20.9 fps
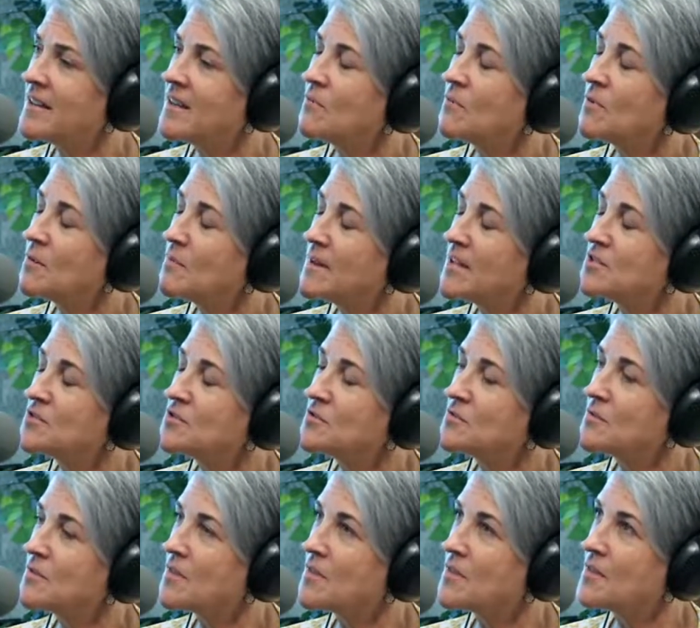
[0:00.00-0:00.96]
What made
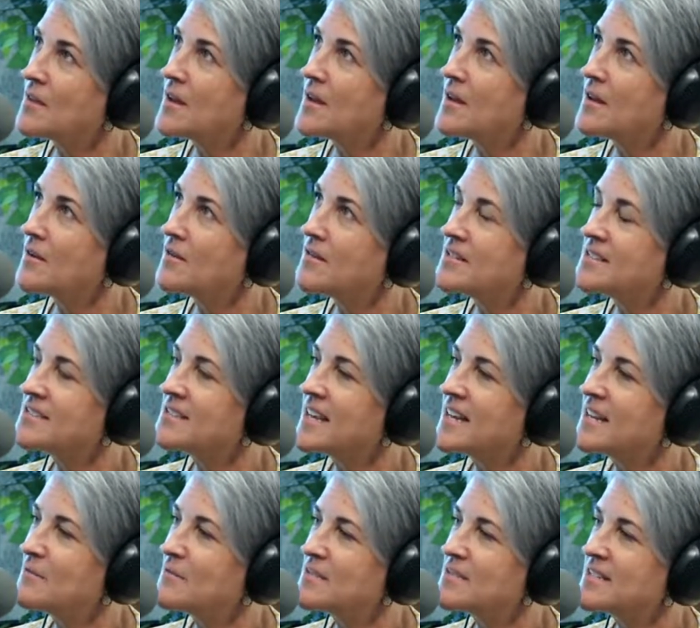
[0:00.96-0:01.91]
you
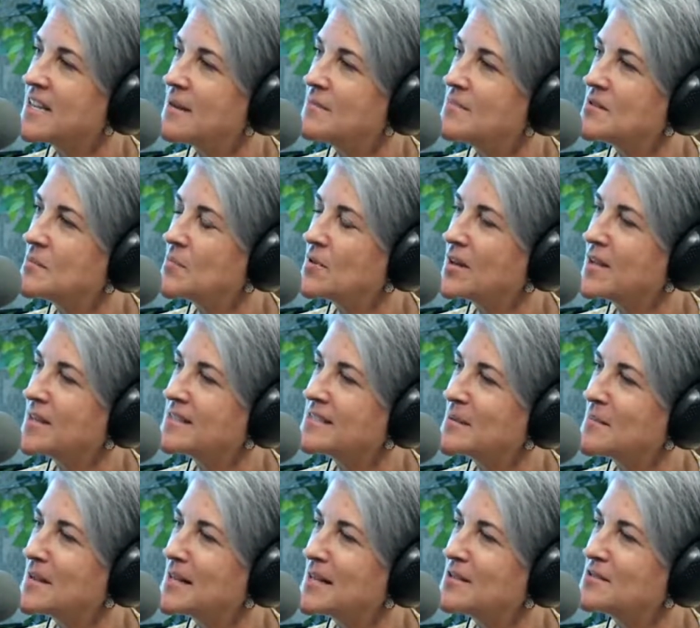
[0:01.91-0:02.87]
decide it was time to bring
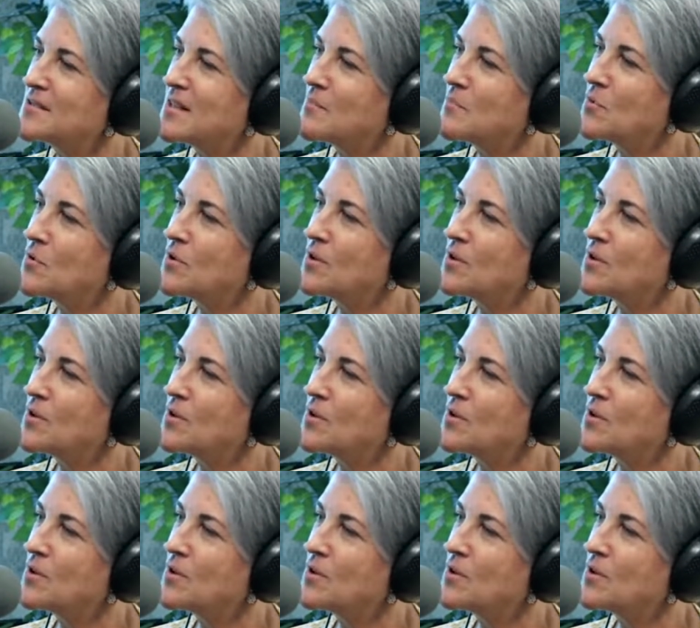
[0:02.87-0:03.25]
somebody else on board?